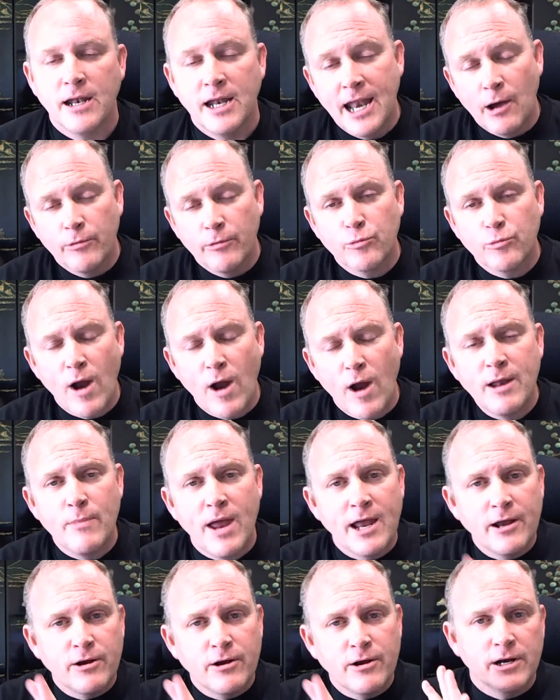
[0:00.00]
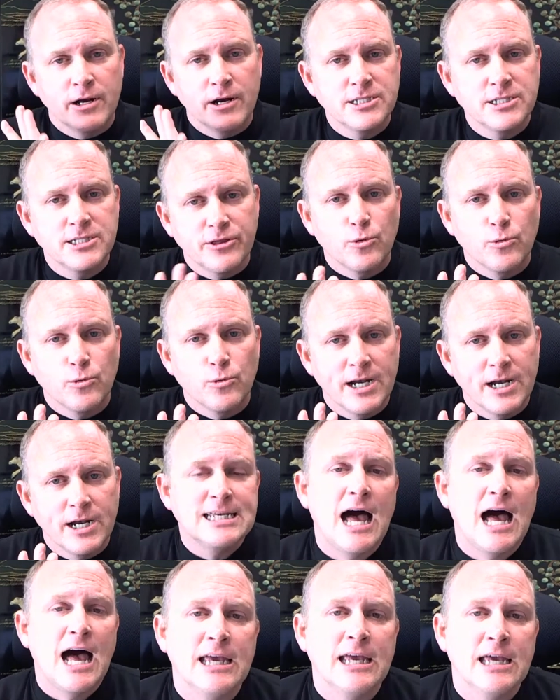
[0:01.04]
and now with Rainmaker and its Authority
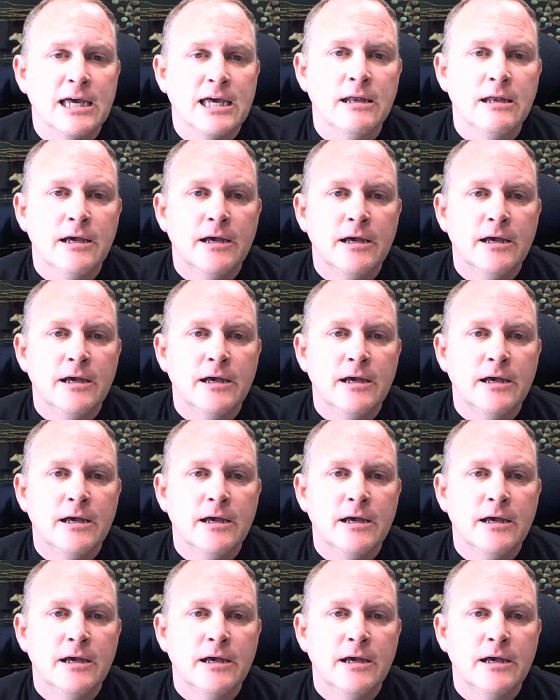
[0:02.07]
tie-in,